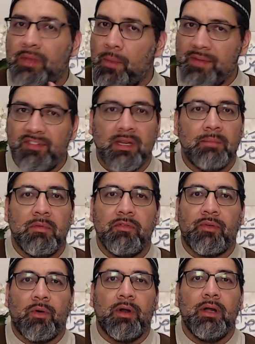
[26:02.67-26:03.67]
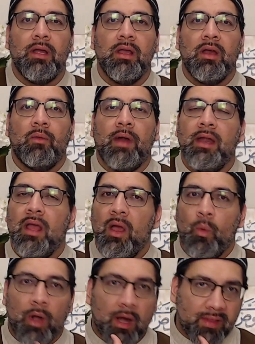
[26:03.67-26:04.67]
seen before, right?
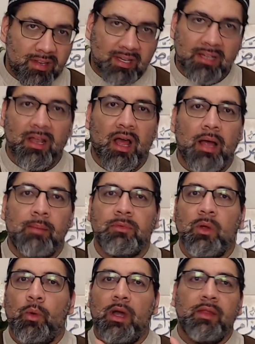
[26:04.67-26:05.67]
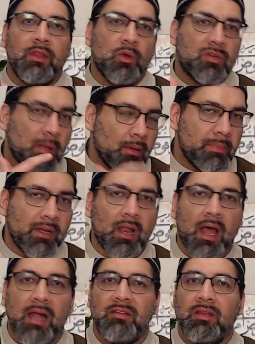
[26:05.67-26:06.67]
Where are the Saddams and where are the Osama bin
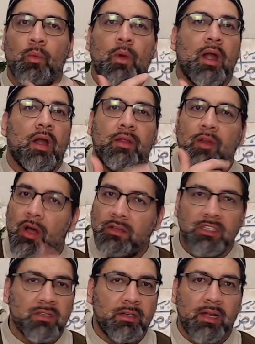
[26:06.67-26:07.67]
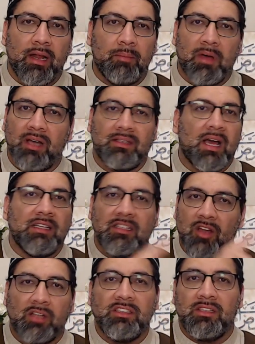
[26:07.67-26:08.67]
Ladens and where are all these Baghdadis, all
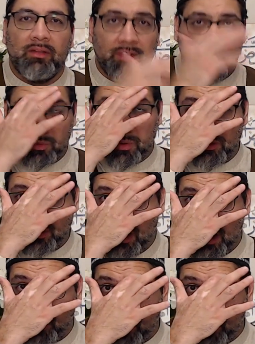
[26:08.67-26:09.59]
these individuals, right?